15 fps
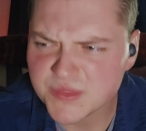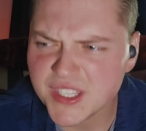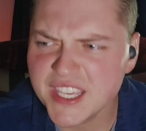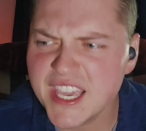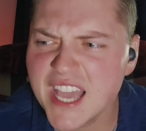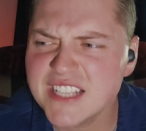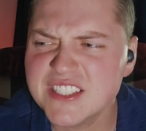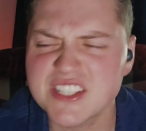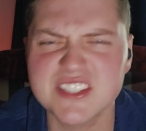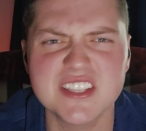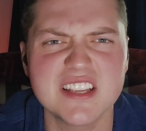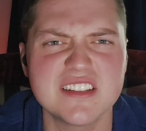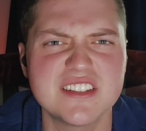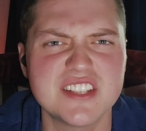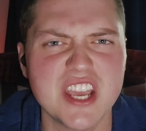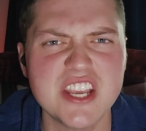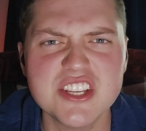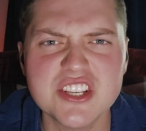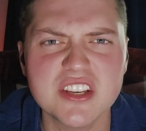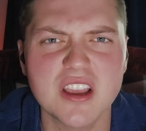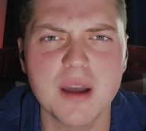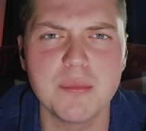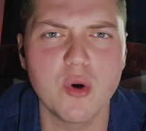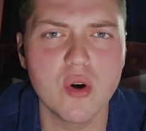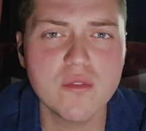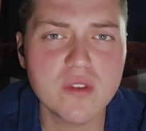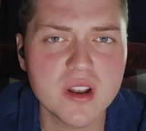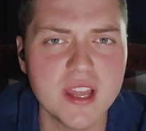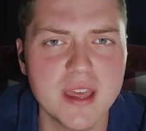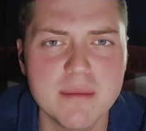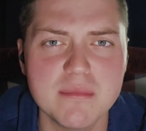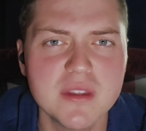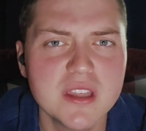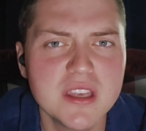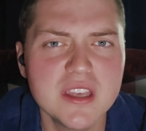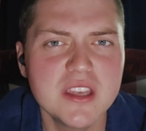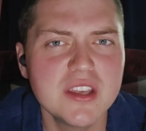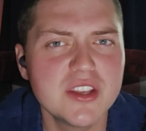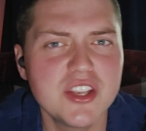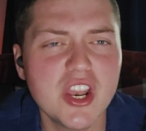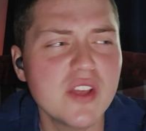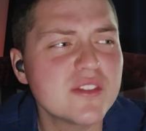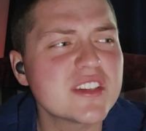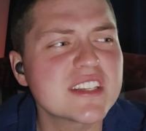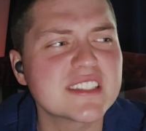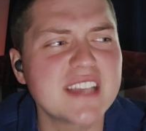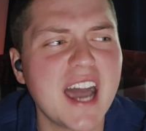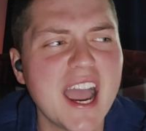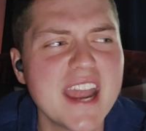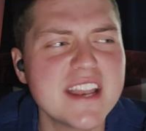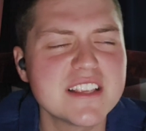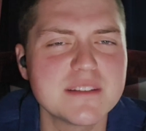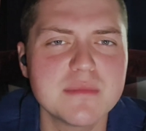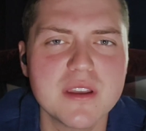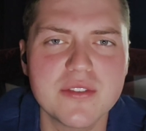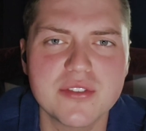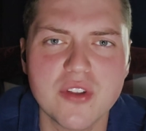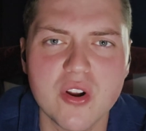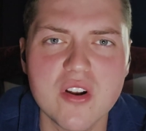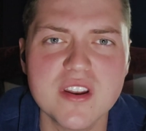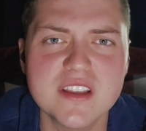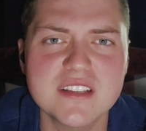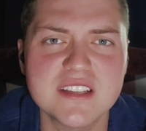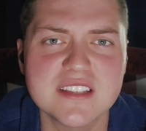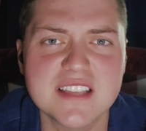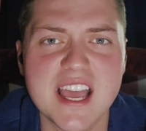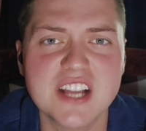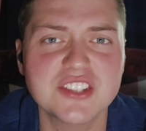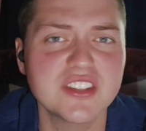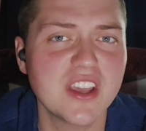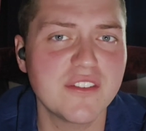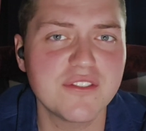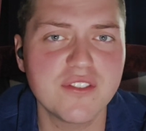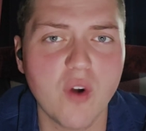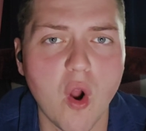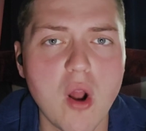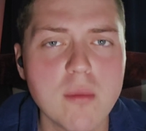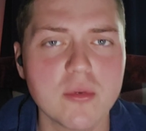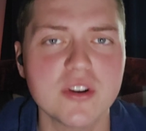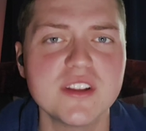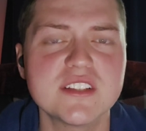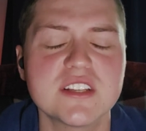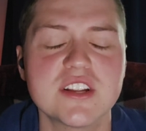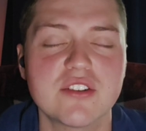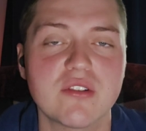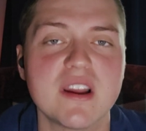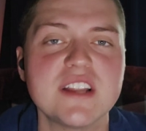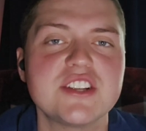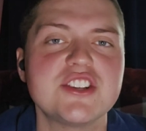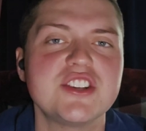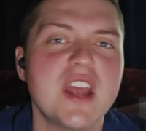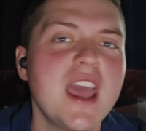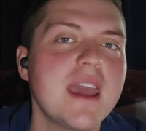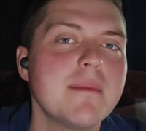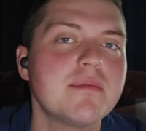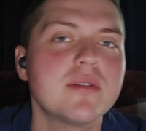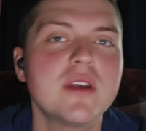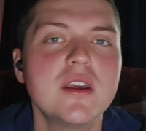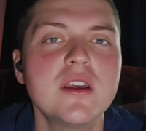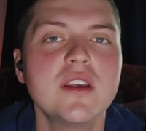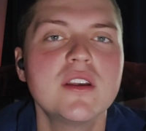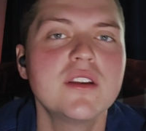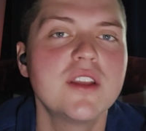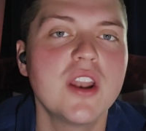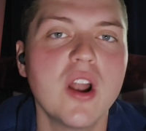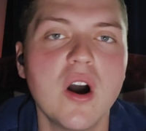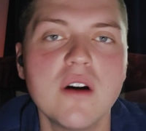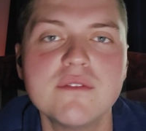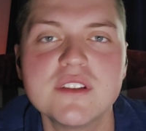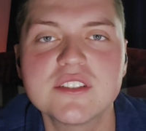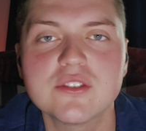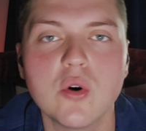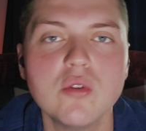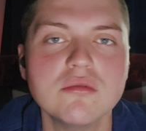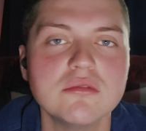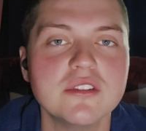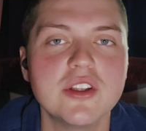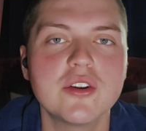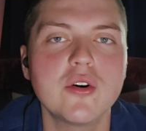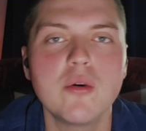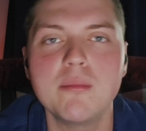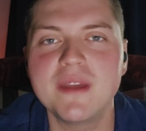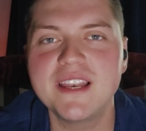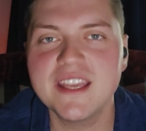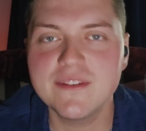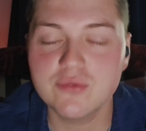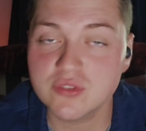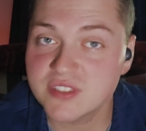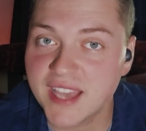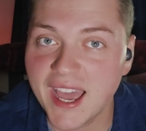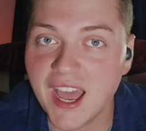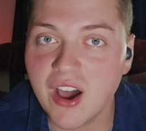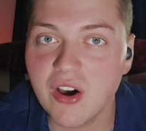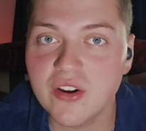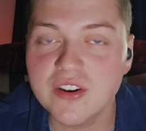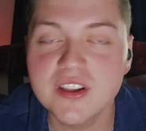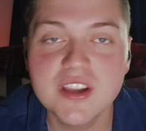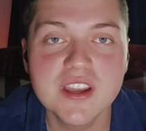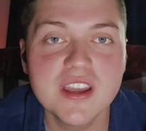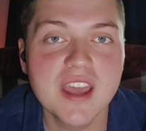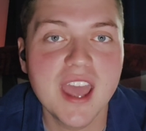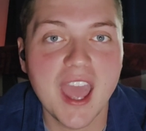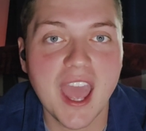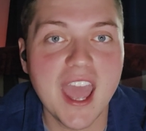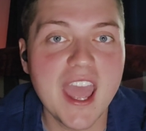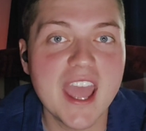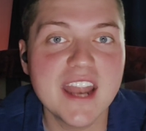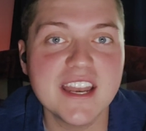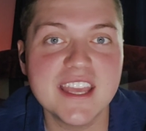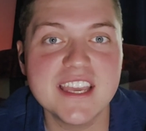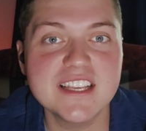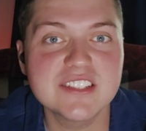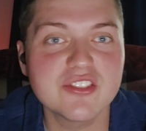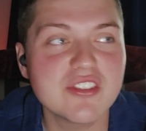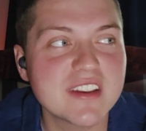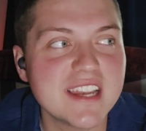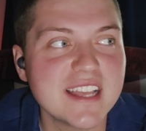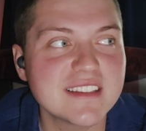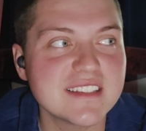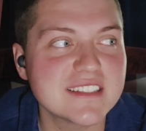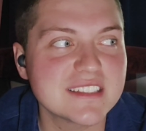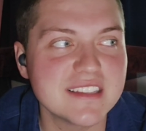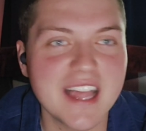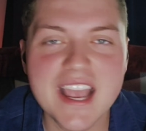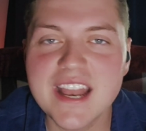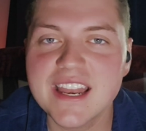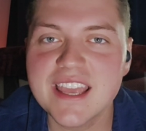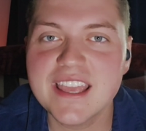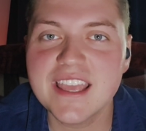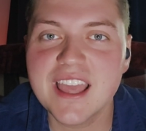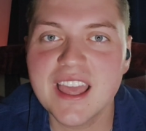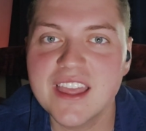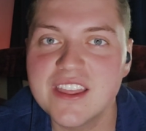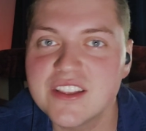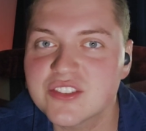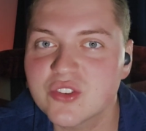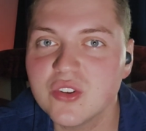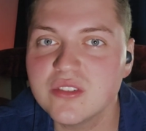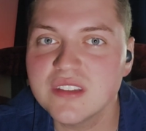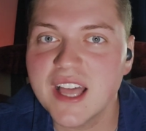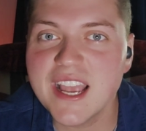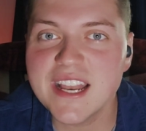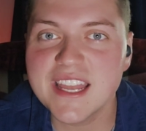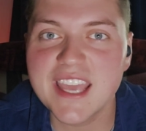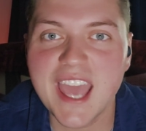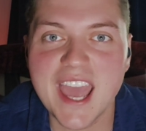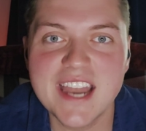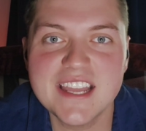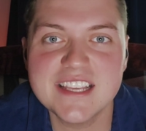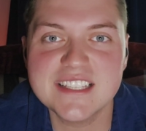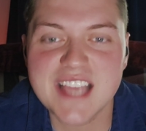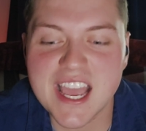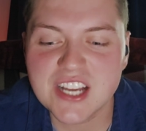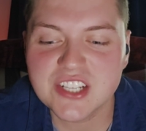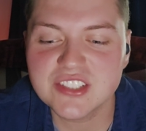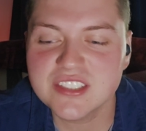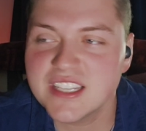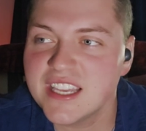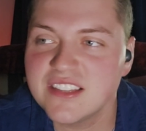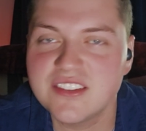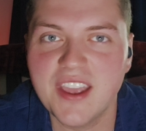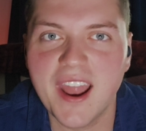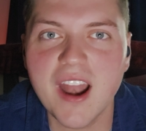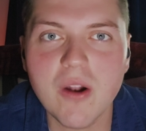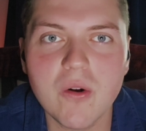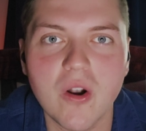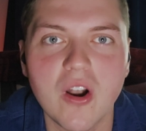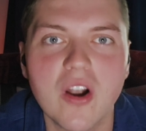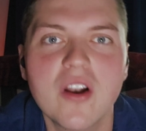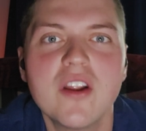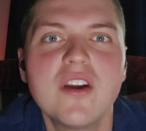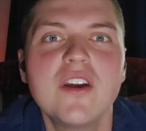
He has this sensation come over him. There's this guy in his mid 30s. He's actually a farmer. He's in great shape, of this old little medieval town. And he's looking at this old lady, and he's actually in terror,